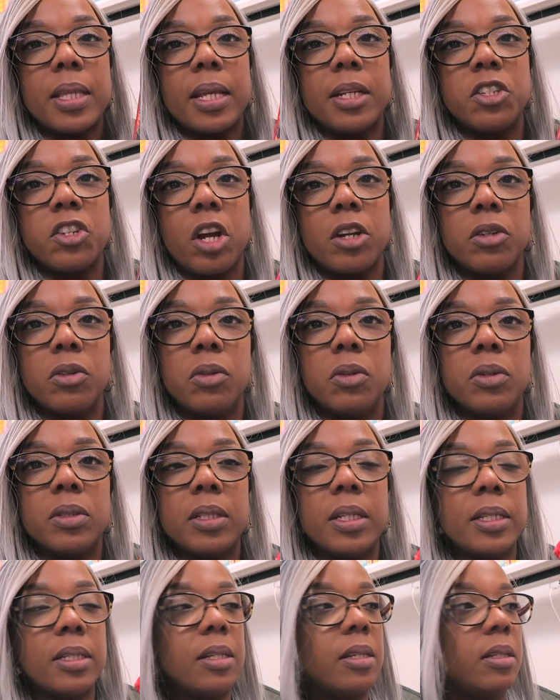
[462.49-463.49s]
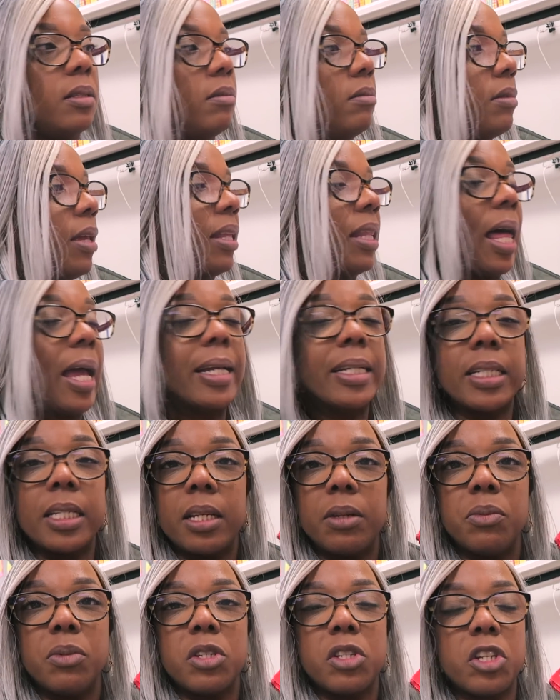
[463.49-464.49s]
They chuckled, they liked
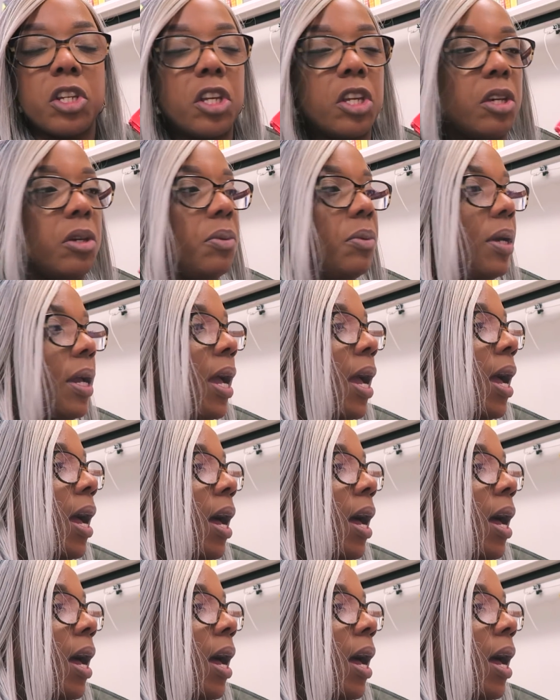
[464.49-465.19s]
it, it was cute.